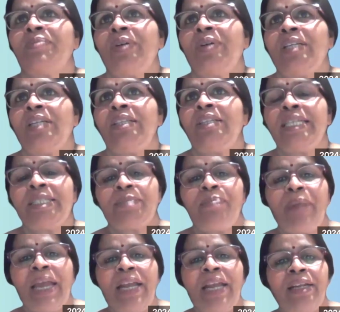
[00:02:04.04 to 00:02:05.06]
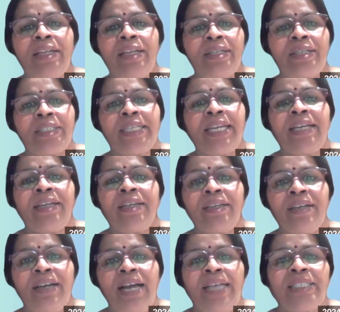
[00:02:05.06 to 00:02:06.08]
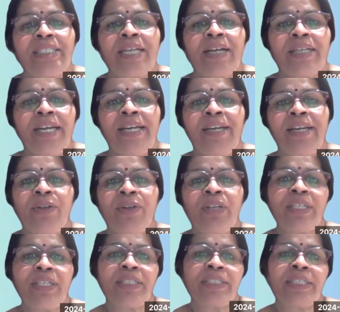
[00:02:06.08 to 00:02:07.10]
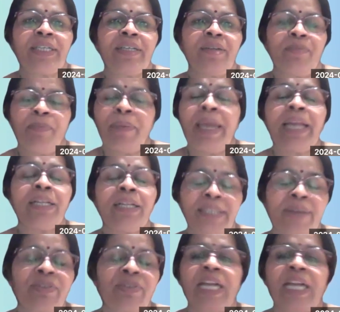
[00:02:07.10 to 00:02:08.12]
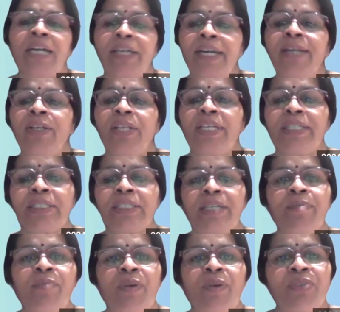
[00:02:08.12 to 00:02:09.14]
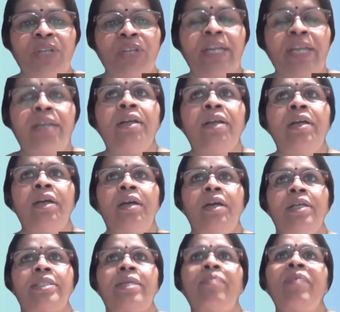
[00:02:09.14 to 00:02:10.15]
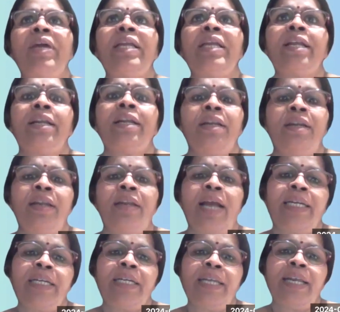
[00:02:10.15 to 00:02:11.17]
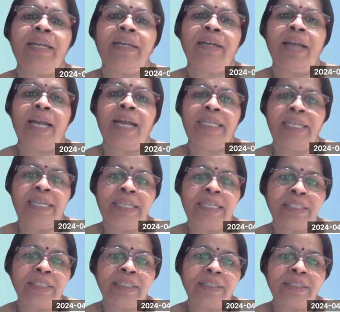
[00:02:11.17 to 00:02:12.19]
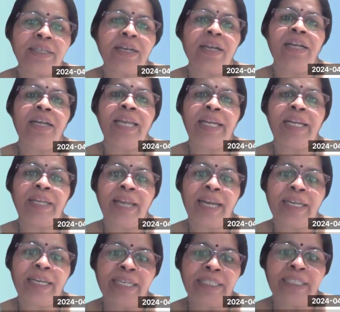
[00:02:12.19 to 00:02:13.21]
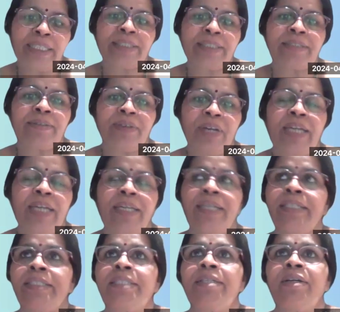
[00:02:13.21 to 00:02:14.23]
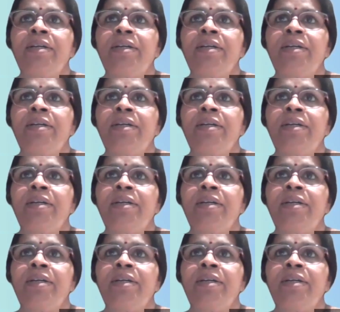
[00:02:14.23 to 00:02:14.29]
This male nursing has started into the nursing, males have started into the nursing profession somewhere in 1990s, late 80s it is.